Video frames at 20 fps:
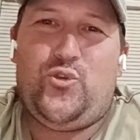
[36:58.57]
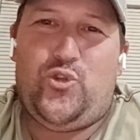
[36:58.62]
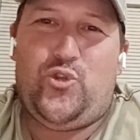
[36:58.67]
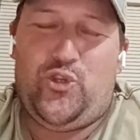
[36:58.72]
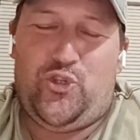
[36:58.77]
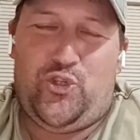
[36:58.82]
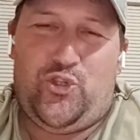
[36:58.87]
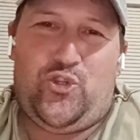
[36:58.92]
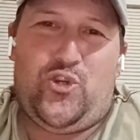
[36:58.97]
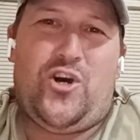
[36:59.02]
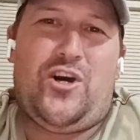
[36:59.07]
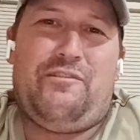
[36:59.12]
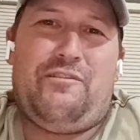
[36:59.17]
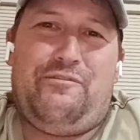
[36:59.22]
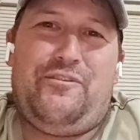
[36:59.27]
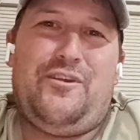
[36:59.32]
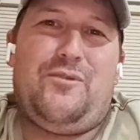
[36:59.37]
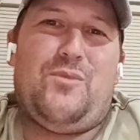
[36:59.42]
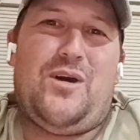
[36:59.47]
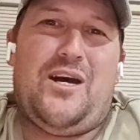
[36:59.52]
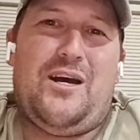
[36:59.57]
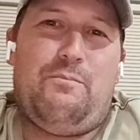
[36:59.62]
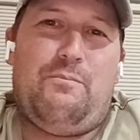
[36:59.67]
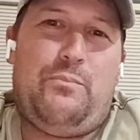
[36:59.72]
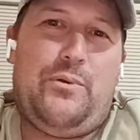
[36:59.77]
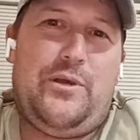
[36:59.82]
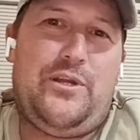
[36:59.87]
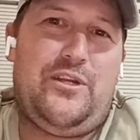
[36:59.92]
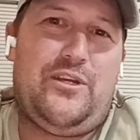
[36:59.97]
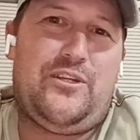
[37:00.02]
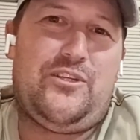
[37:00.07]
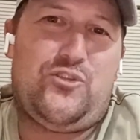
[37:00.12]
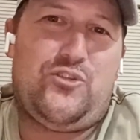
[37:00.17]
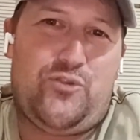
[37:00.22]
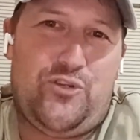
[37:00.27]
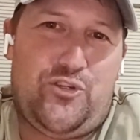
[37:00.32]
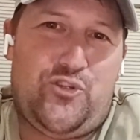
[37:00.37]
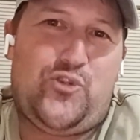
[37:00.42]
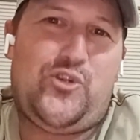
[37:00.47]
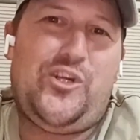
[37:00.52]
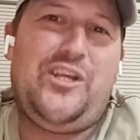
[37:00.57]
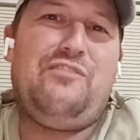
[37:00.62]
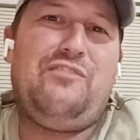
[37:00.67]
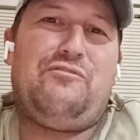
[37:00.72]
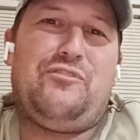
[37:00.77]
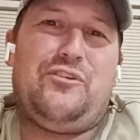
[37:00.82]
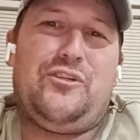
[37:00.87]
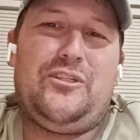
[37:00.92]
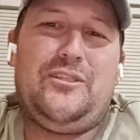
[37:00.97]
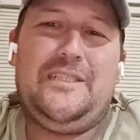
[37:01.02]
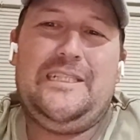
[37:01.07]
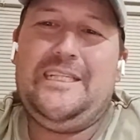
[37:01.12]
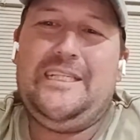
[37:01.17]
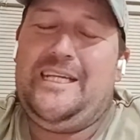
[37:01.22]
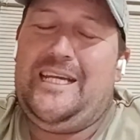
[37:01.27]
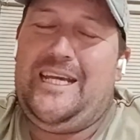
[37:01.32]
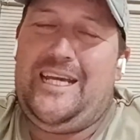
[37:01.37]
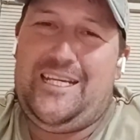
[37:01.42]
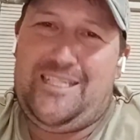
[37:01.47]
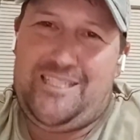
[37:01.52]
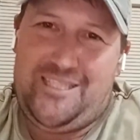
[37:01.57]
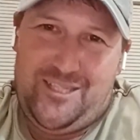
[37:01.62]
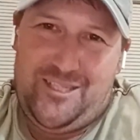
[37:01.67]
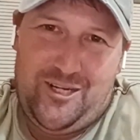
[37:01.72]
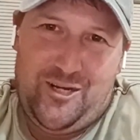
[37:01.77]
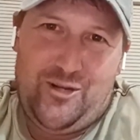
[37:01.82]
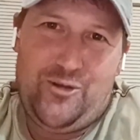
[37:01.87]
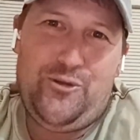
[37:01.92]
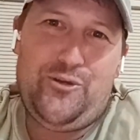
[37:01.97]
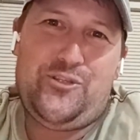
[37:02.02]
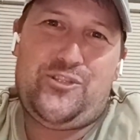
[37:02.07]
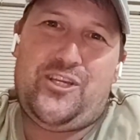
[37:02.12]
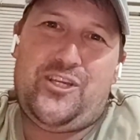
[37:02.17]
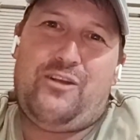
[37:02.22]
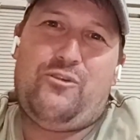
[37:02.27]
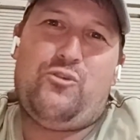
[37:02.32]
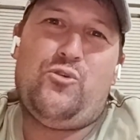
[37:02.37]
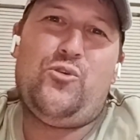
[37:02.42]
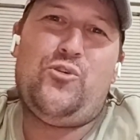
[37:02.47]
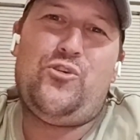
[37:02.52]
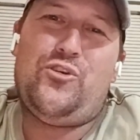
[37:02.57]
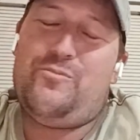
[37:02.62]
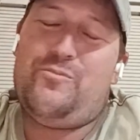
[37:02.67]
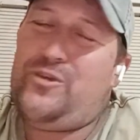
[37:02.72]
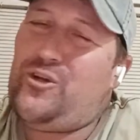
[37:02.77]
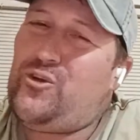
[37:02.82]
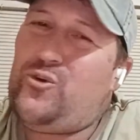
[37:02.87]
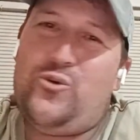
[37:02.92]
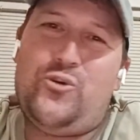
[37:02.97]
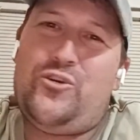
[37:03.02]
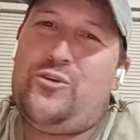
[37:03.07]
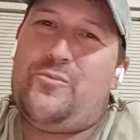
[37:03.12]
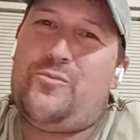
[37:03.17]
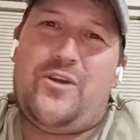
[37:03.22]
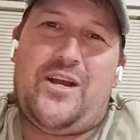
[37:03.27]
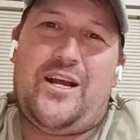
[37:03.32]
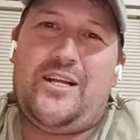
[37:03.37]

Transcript: the staff, in my opinion, is retrieval. It includes the cool room. The cool room